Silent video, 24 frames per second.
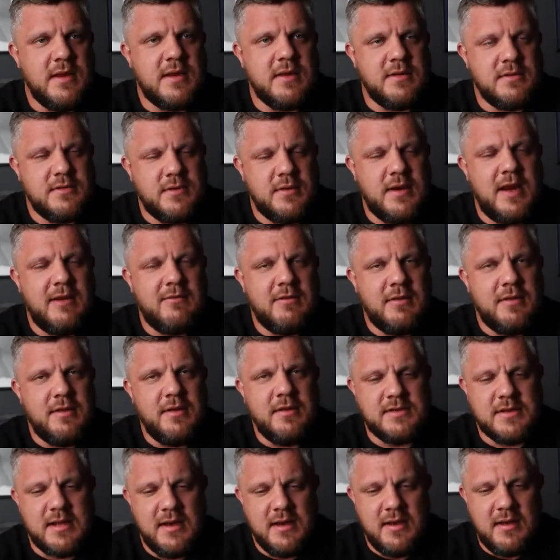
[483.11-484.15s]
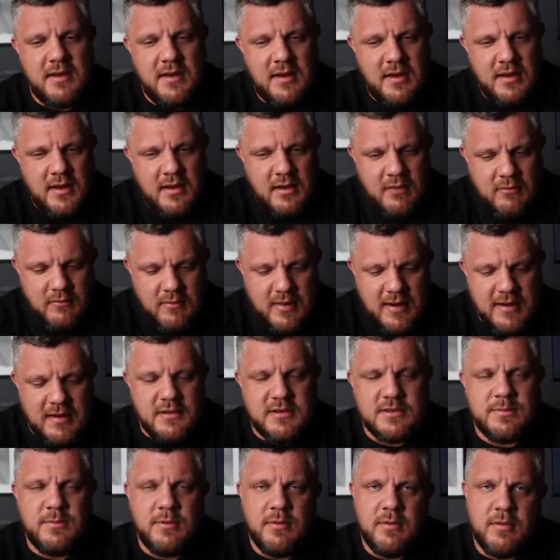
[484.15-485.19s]
making sure everything's kind of
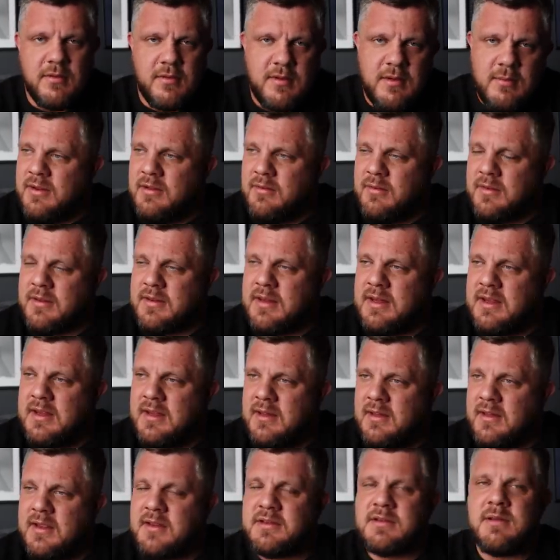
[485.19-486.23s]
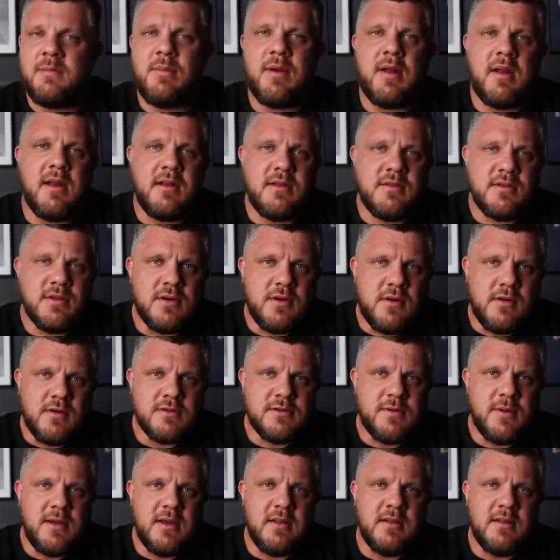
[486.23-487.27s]
running smoothly. We looked at like Sir Brian Shaw
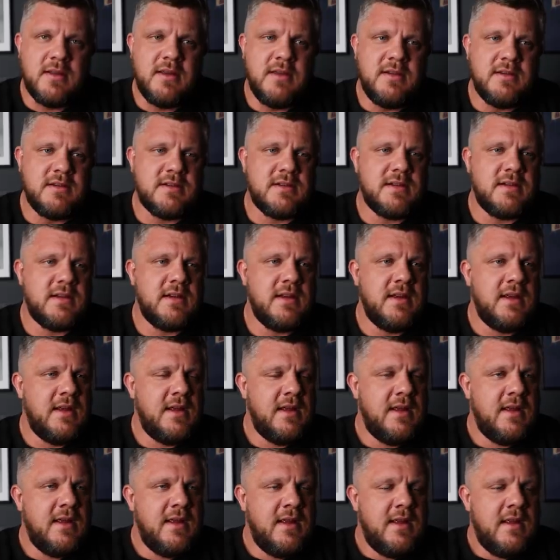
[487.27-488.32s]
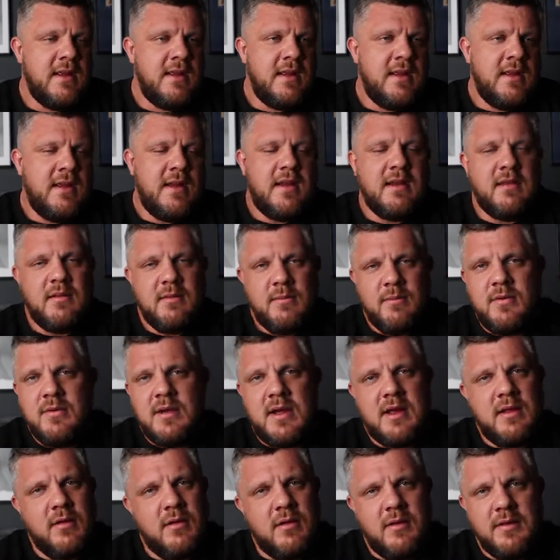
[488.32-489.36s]
as well. He's, and a
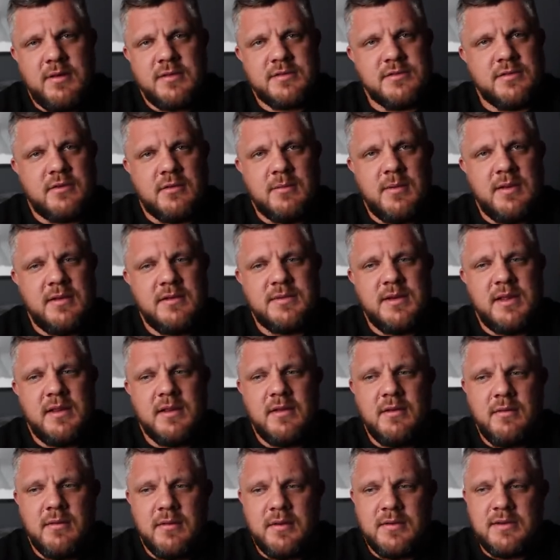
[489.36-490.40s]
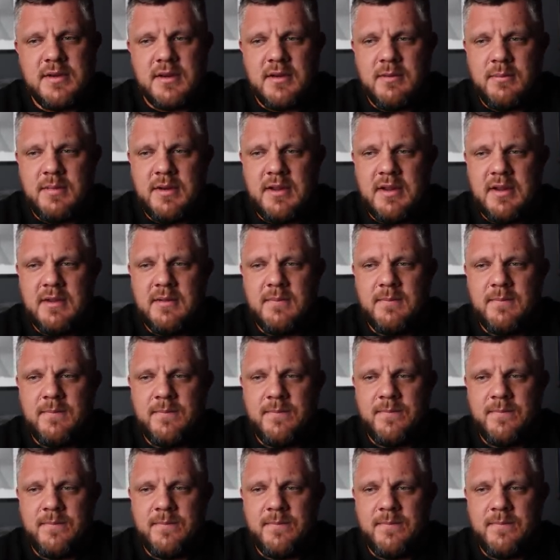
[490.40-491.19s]
lot of the strongmen as well, you know, they're trying to be